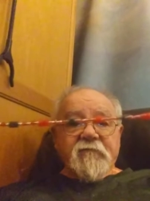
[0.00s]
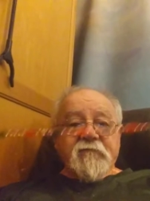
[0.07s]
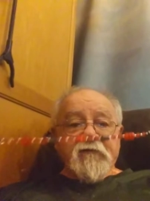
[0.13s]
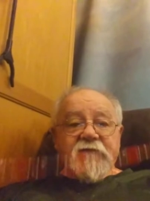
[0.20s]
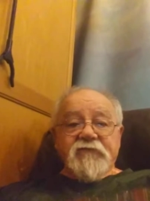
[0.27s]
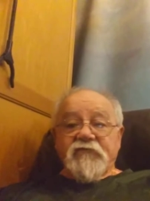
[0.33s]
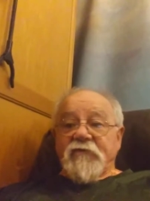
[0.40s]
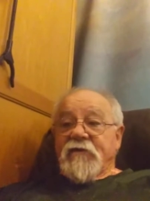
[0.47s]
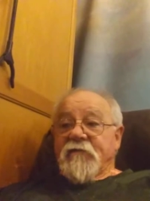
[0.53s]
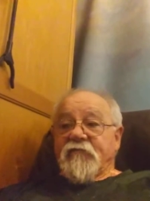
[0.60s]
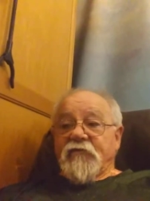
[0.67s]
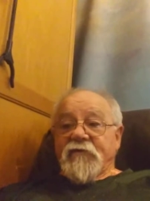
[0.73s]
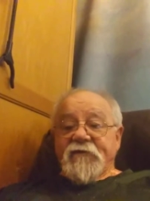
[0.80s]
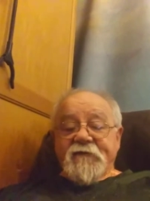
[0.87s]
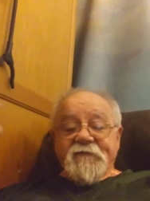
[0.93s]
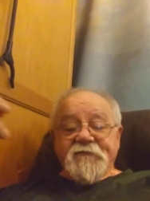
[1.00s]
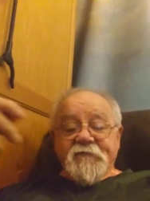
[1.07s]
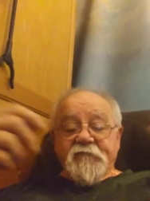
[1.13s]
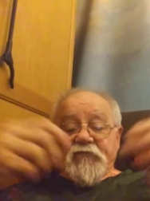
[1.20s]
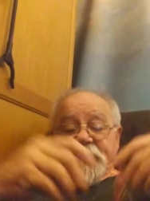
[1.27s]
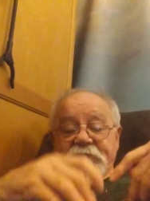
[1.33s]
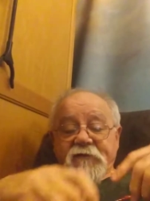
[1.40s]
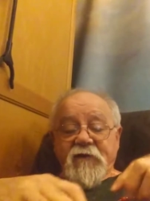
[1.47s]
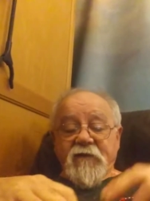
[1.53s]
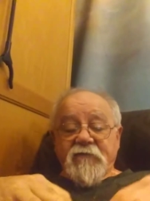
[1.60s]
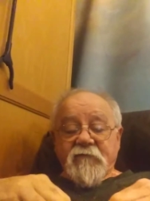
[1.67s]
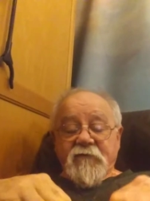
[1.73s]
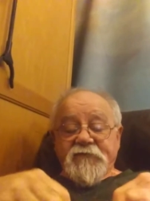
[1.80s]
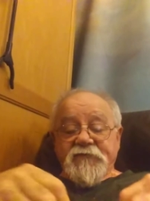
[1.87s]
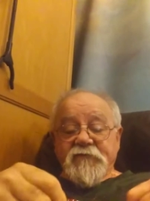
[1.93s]
it's really pretty easy to put
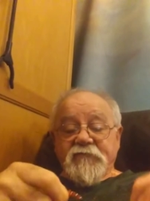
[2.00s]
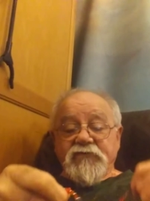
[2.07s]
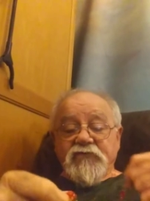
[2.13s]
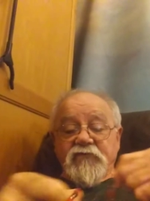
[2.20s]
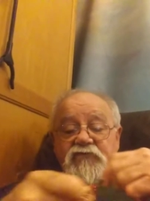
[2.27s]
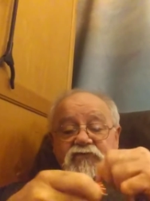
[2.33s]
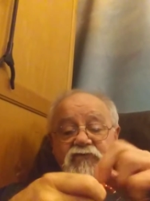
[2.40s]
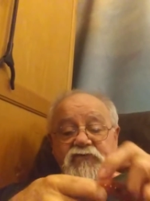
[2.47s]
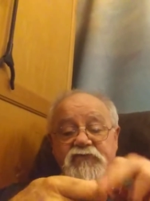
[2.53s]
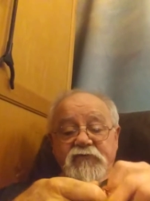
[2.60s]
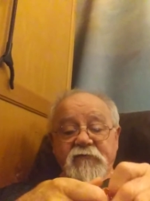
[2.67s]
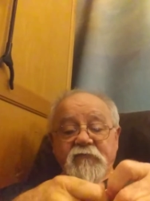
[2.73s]
together. I should do two or three